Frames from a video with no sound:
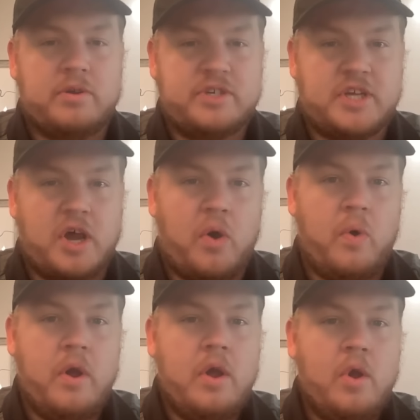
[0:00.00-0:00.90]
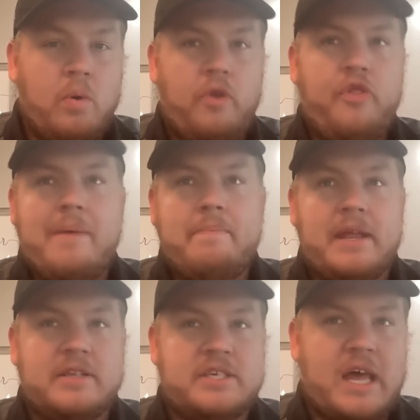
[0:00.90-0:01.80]
So, with that
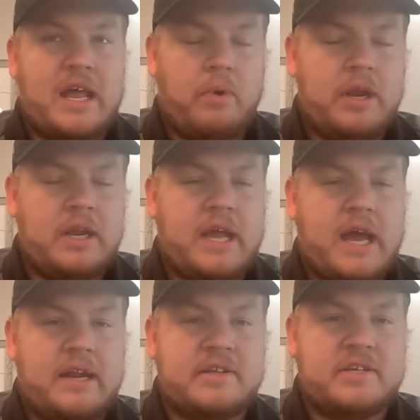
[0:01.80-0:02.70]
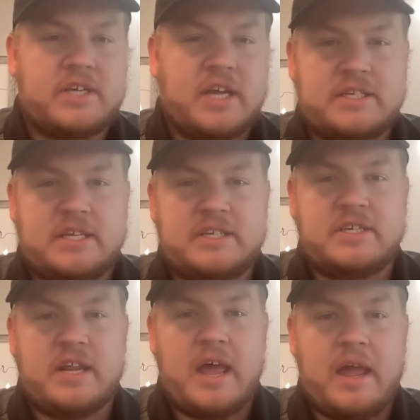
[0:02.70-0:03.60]
being said, I wanted to kind of discuss this
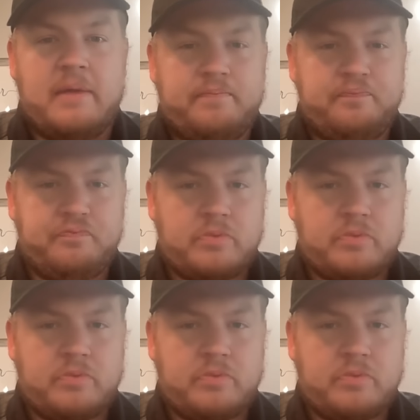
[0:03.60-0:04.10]
today.